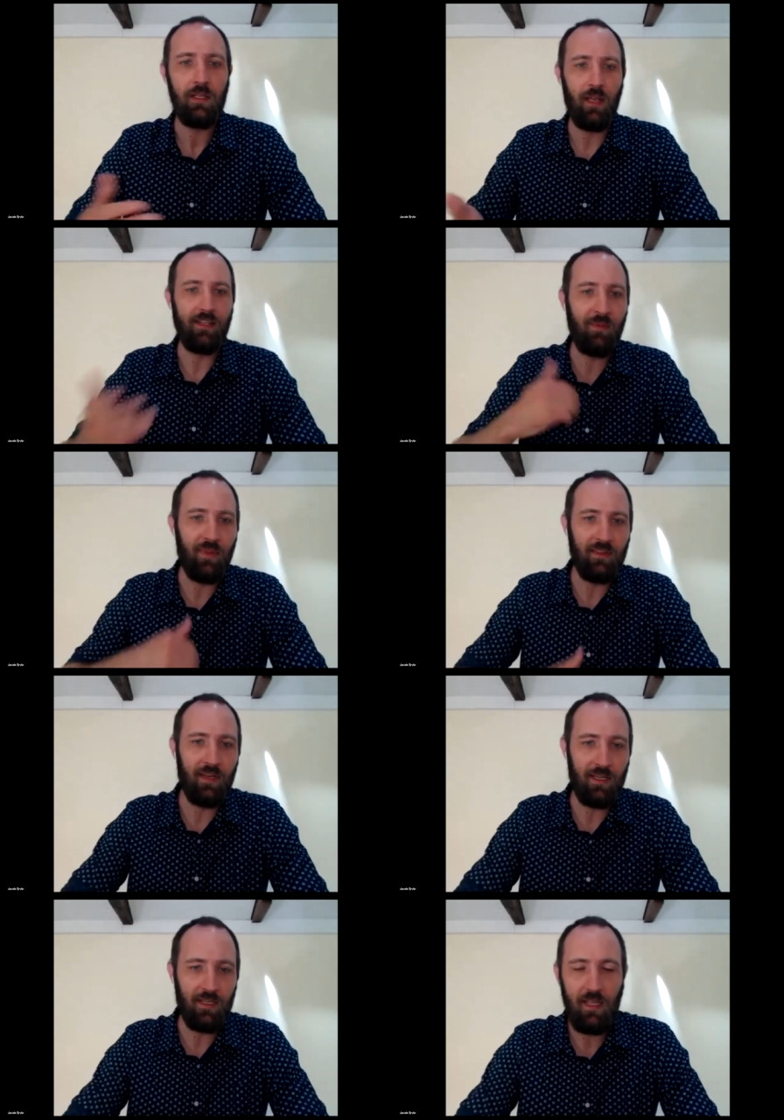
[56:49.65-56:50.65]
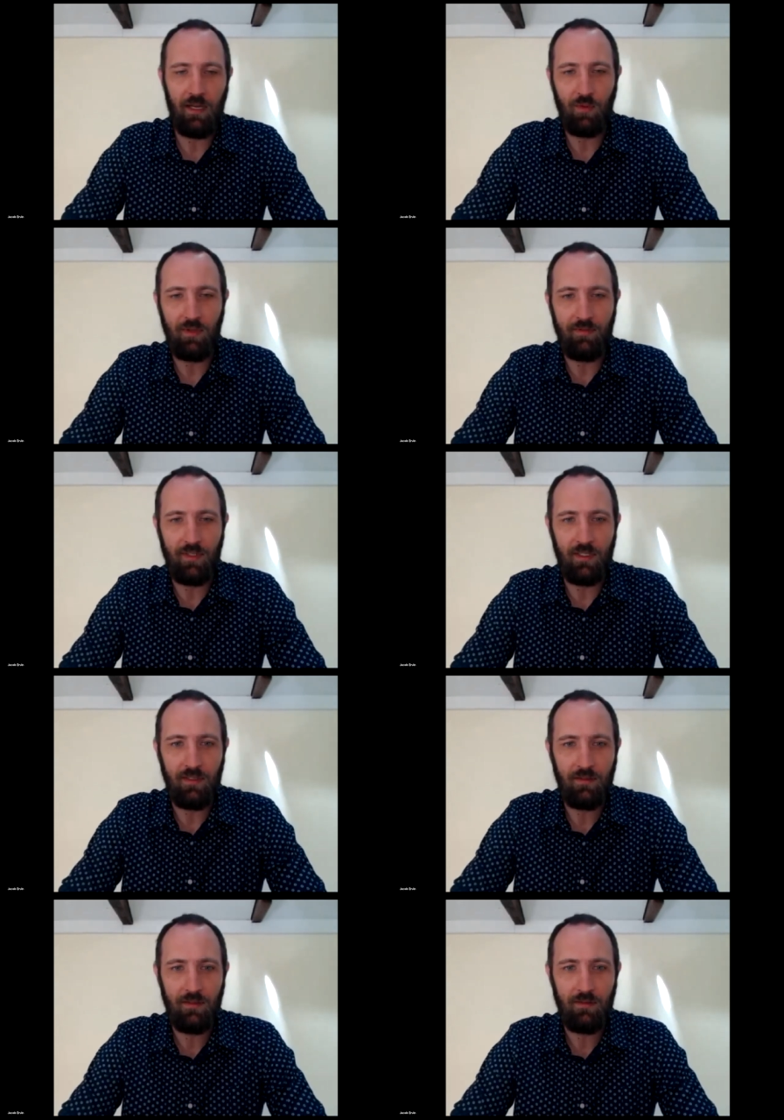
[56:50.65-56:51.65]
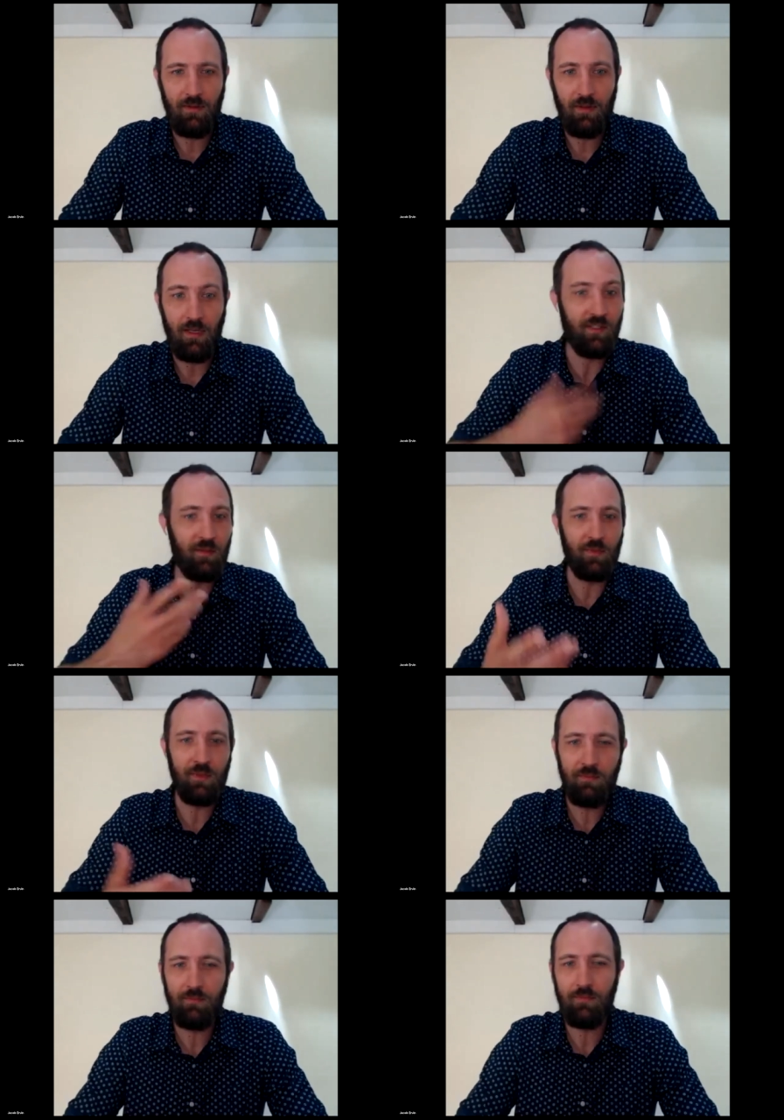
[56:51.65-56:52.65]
not something that I would have assumed,